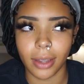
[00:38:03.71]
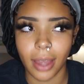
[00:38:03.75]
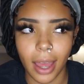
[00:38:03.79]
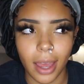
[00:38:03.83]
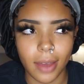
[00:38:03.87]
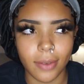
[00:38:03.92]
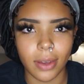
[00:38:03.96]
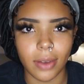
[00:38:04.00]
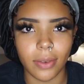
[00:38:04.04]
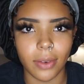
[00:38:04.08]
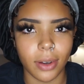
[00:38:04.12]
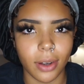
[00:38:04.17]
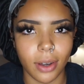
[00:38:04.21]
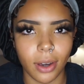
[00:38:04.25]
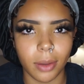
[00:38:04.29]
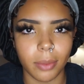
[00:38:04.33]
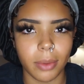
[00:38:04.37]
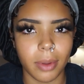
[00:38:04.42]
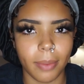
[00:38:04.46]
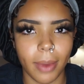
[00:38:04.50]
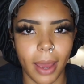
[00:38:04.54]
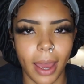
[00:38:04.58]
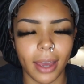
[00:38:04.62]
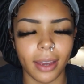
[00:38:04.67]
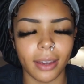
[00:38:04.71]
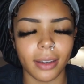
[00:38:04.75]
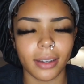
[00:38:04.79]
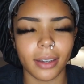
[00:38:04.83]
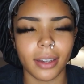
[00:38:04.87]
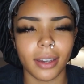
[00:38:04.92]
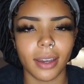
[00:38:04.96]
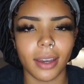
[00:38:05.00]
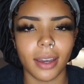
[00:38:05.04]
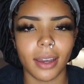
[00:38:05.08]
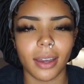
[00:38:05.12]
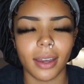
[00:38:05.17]
have ever called me back
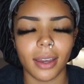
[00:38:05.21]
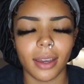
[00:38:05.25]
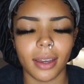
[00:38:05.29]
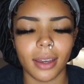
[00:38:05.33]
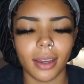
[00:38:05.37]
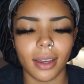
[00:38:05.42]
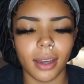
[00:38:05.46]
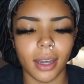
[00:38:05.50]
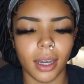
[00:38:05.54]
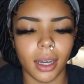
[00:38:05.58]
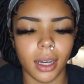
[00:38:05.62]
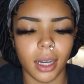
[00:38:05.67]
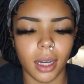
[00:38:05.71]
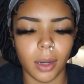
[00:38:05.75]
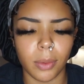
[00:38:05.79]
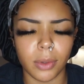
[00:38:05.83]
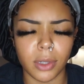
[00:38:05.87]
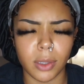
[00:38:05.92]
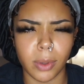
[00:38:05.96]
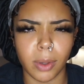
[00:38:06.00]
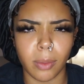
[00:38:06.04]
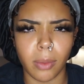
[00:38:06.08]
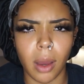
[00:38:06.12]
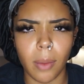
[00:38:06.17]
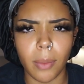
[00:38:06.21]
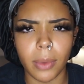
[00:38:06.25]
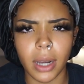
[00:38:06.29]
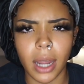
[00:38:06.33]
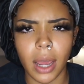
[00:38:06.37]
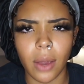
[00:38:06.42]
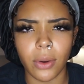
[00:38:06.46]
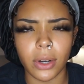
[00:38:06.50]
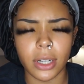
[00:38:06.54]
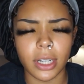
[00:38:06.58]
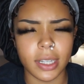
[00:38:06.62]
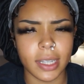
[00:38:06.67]
um, so my mom and
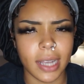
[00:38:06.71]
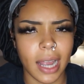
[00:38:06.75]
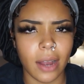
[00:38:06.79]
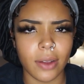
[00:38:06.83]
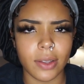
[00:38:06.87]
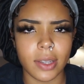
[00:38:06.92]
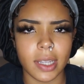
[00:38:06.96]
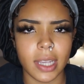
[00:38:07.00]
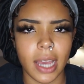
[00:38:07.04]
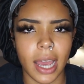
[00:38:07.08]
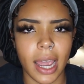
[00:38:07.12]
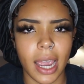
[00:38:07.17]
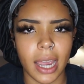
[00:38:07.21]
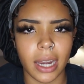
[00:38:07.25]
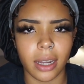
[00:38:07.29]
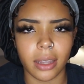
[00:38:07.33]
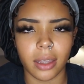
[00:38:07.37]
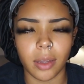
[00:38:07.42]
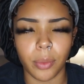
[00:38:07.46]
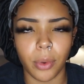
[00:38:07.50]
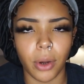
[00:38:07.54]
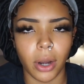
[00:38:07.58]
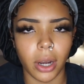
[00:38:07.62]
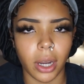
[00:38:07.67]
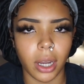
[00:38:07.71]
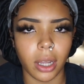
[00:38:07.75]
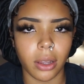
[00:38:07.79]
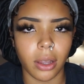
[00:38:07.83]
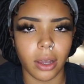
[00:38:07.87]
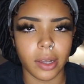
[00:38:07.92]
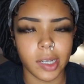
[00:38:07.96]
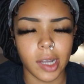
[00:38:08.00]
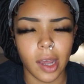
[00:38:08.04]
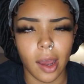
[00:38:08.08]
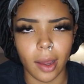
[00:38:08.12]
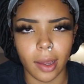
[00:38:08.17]
i were just outside in the parking
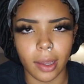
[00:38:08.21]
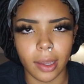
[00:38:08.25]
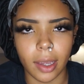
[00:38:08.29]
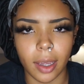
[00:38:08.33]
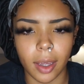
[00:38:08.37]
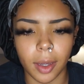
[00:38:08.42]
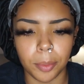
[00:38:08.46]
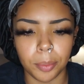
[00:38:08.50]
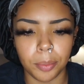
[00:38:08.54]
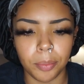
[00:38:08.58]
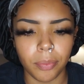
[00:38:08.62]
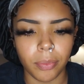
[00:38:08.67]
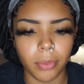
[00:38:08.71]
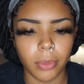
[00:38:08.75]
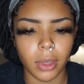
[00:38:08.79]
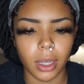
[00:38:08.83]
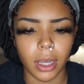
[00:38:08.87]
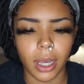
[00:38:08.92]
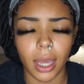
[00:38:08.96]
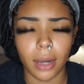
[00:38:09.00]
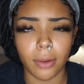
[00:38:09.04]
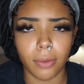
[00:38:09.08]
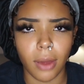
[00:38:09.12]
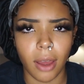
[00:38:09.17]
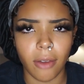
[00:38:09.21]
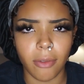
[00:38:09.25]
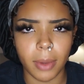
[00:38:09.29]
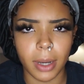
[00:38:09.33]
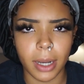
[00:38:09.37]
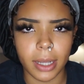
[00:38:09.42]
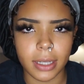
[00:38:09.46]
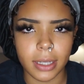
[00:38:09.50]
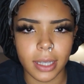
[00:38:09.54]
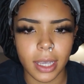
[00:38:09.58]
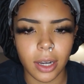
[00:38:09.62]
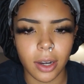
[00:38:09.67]
lot talking and five
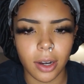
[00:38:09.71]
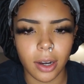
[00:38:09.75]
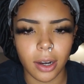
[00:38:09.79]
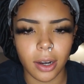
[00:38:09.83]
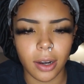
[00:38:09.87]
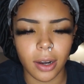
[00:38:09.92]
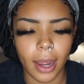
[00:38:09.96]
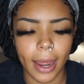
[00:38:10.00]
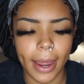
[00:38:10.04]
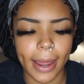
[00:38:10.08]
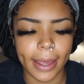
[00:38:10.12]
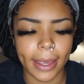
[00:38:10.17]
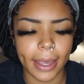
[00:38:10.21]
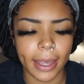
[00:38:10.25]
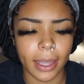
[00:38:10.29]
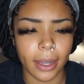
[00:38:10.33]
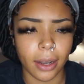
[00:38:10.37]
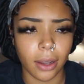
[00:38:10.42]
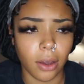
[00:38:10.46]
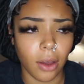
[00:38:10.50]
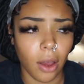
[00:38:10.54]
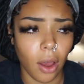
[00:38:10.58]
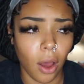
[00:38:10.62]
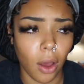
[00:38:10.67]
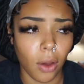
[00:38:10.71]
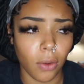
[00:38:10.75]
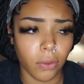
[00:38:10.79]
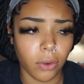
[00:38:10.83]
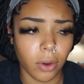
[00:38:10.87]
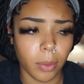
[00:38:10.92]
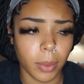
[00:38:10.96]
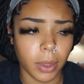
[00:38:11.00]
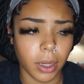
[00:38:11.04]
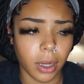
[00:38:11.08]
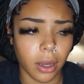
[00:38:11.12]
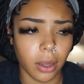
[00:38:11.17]
minutes later i get a call
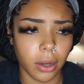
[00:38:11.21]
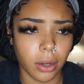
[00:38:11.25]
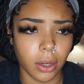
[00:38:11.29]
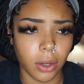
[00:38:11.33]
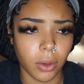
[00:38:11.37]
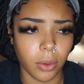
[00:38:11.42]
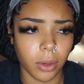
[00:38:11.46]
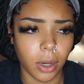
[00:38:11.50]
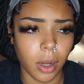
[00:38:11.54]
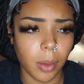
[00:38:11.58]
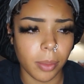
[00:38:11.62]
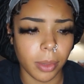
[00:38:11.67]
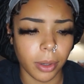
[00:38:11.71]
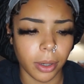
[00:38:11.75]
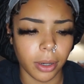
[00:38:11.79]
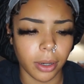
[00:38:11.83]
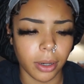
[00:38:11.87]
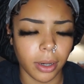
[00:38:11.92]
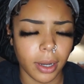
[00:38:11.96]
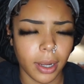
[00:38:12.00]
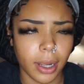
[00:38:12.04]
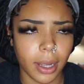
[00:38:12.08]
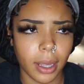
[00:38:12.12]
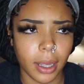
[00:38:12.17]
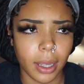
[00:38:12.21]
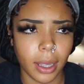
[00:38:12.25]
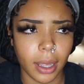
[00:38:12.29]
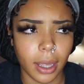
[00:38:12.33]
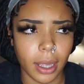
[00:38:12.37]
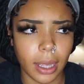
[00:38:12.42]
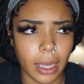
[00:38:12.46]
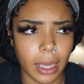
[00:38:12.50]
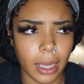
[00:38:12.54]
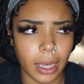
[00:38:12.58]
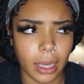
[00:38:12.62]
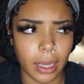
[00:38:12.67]
from an unknown number
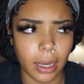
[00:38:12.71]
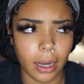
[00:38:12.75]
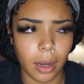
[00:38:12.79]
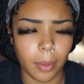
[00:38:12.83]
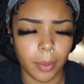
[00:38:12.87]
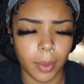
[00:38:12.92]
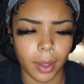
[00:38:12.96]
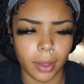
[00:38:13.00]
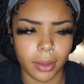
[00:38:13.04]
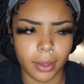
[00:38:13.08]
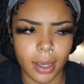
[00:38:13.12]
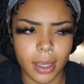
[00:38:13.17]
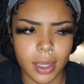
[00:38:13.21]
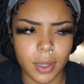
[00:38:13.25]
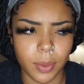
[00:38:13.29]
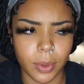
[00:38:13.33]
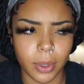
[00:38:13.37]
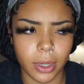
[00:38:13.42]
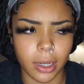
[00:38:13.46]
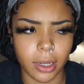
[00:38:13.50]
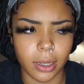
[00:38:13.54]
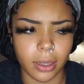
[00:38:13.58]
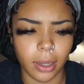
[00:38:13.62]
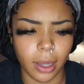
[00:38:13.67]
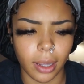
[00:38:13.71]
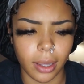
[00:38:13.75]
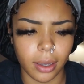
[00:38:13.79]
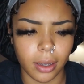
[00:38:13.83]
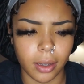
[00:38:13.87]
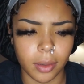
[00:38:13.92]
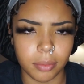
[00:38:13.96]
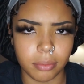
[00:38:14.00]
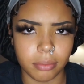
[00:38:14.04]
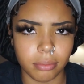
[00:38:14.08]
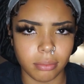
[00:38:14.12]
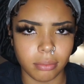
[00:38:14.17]
and i'm like that's weird like
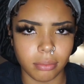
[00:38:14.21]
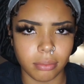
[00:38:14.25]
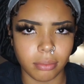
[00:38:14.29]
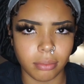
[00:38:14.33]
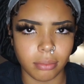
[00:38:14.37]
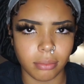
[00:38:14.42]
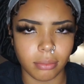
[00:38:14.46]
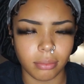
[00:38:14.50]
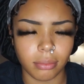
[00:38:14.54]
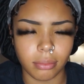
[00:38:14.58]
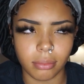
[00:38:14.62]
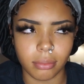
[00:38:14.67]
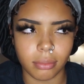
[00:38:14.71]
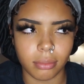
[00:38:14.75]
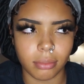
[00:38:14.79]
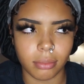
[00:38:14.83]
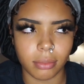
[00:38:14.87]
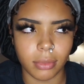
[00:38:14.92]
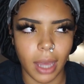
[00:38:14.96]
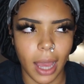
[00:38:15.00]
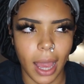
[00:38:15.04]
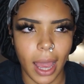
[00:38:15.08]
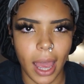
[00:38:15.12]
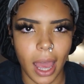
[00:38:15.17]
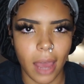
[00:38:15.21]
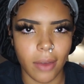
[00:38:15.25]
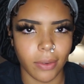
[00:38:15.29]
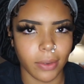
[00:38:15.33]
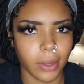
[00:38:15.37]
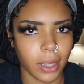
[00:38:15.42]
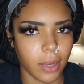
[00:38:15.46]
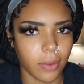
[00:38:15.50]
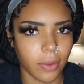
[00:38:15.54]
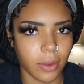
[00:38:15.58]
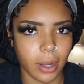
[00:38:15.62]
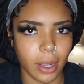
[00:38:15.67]
i haven't
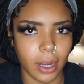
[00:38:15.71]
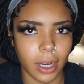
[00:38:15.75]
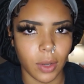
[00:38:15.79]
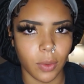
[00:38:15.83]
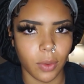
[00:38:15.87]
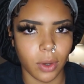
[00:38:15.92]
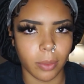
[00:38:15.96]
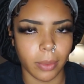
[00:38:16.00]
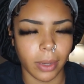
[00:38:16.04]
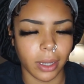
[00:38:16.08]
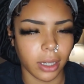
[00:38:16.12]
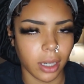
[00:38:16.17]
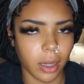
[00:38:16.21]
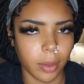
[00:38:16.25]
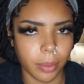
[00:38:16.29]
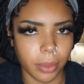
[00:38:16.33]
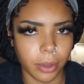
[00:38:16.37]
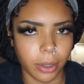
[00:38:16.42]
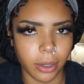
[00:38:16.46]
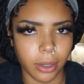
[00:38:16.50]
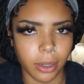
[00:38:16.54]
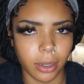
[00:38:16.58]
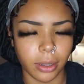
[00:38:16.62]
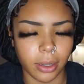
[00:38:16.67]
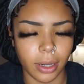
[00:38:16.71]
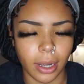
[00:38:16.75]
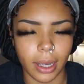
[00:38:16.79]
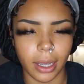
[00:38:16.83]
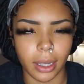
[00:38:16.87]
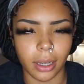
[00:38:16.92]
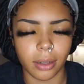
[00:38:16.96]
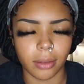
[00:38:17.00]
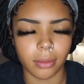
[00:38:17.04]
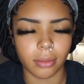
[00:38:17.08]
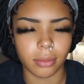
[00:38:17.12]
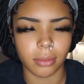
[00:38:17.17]
given anyone my number
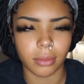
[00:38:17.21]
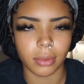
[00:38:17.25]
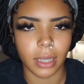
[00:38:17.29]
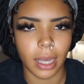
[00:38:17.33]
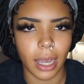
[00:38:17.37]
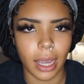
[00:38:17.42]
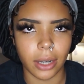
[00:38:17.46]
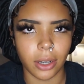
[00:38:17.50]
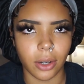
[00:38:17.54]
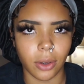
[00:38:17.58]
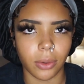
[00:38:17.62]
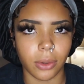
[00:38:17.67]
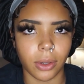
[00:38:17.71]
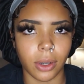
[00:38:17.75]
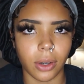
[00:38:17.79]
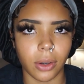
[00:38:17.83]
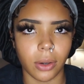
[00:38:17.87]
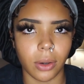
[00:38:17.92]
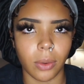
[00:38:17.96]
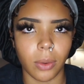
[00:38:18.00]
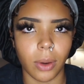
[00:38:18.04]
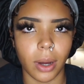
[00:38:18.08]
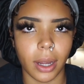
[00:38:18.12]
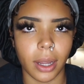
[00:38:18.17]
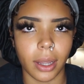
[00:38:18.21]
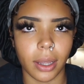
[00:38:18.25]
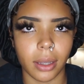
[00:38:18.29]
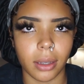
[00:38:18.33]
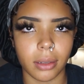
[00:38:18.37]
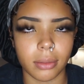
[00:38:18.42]
i i don't know why